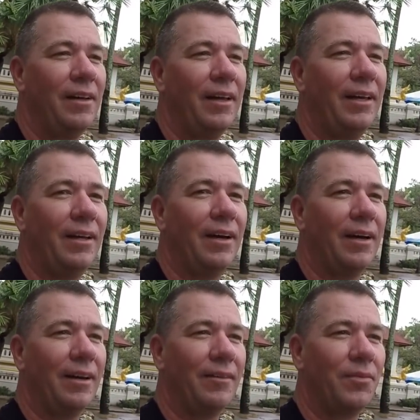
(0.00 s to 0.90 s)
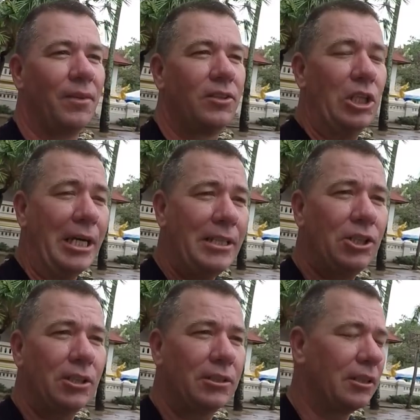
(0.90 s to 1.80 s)
he
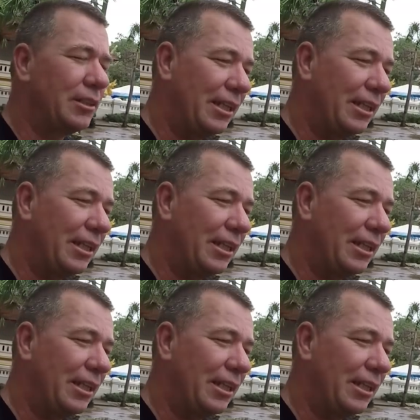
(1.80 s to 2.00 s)
teaches this.